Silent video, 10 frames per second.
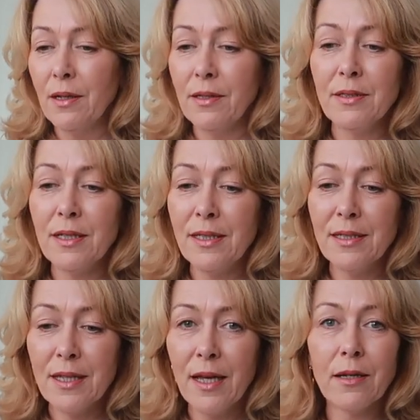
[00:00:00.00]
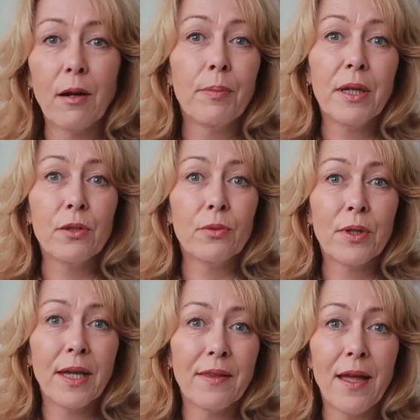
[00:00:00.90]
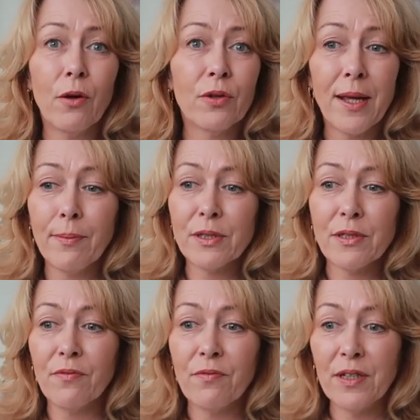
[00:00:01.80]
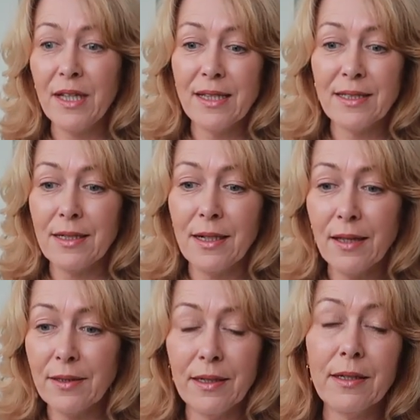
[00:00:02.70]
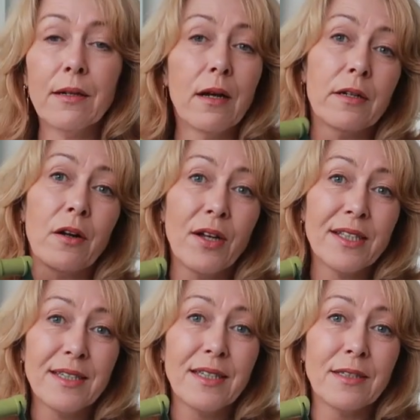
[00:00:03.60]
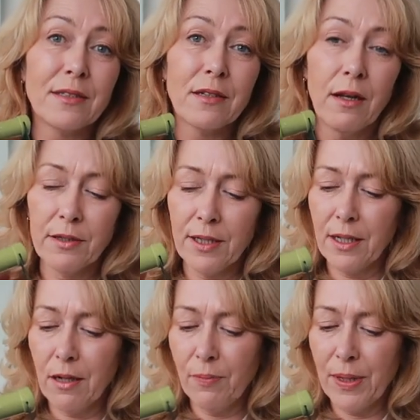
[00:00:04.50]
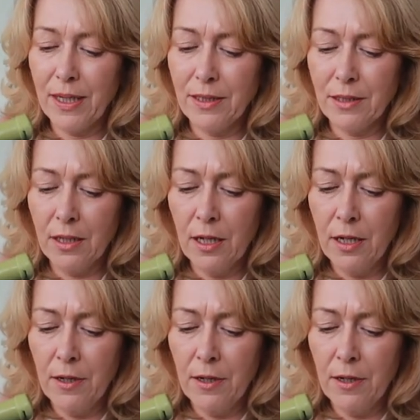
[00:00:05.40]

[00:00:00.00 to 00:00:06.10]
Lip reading: And he said, I bet you'll get that on Amazon for next to nothing. And I did. I think I paid